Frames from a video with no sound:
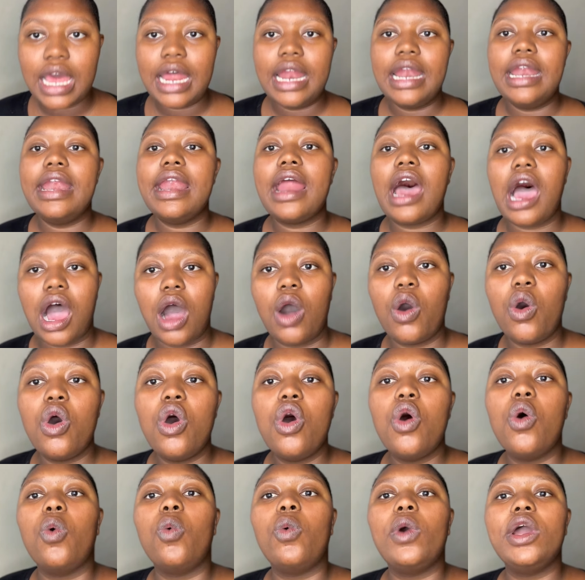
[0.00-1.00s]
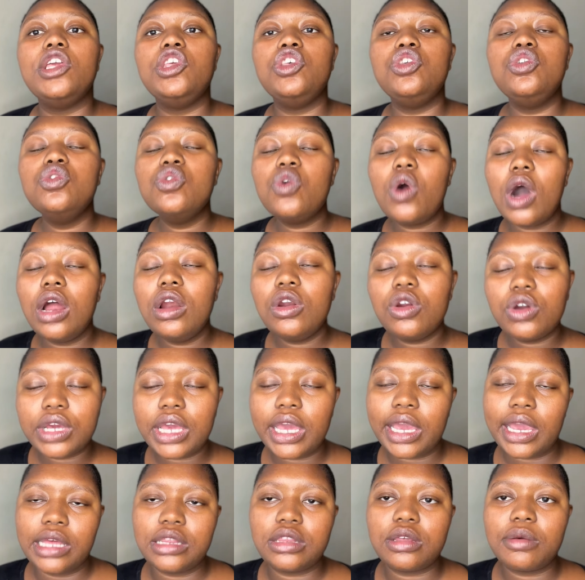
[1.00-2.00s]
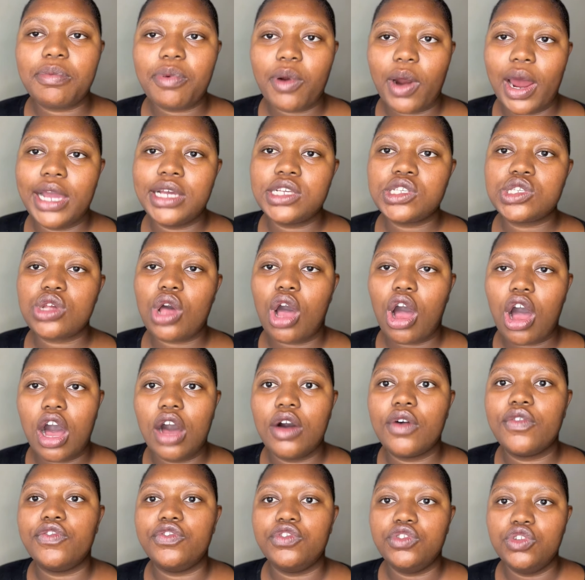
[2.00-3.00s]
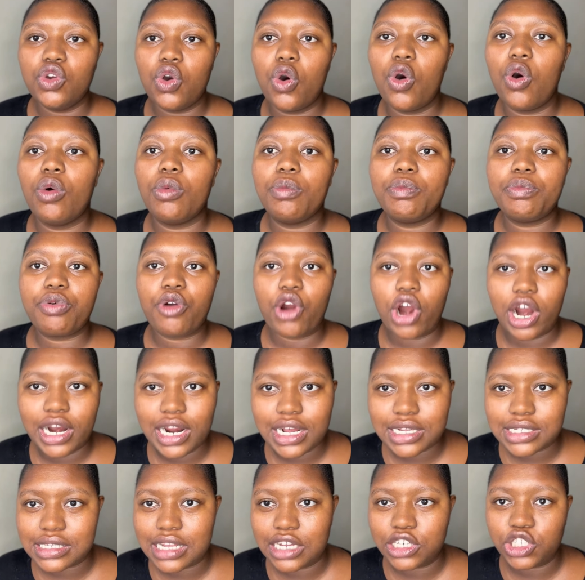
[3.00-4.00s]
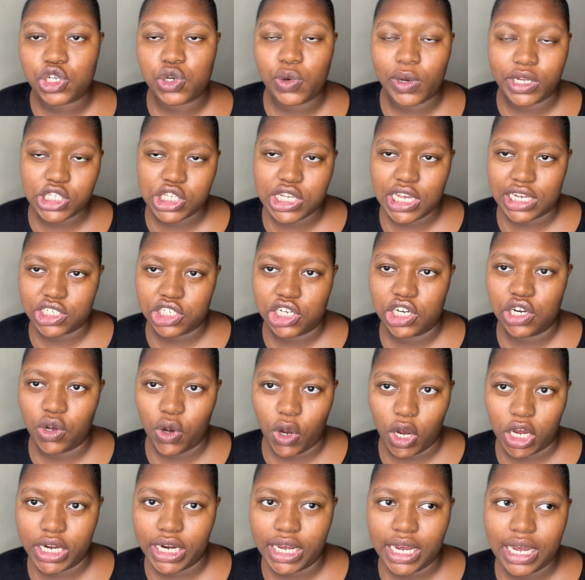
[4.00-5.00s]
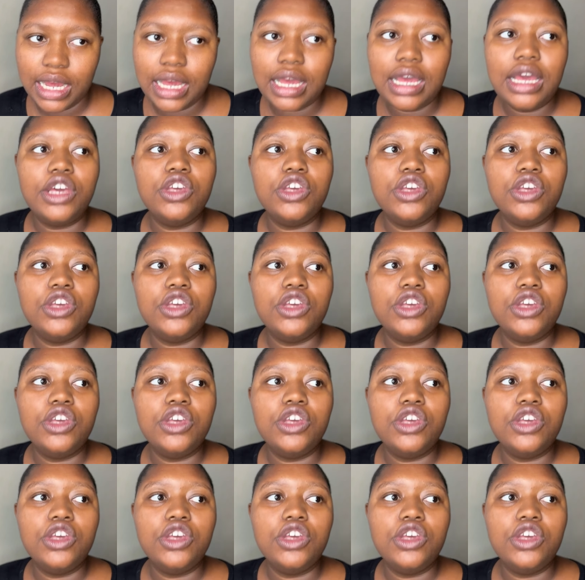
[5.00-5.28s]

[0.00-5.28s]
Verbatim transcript: now when you are looking at the price of your products that you want to actually order,